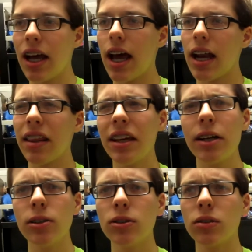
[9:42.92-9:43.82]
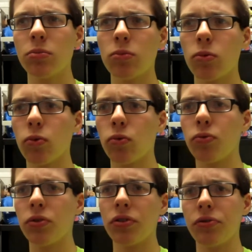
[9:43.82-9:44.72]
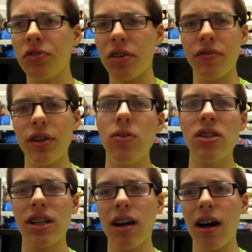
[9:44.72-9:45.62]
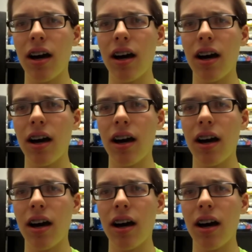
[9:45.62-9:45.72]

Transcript: And I think I'll do some reviews and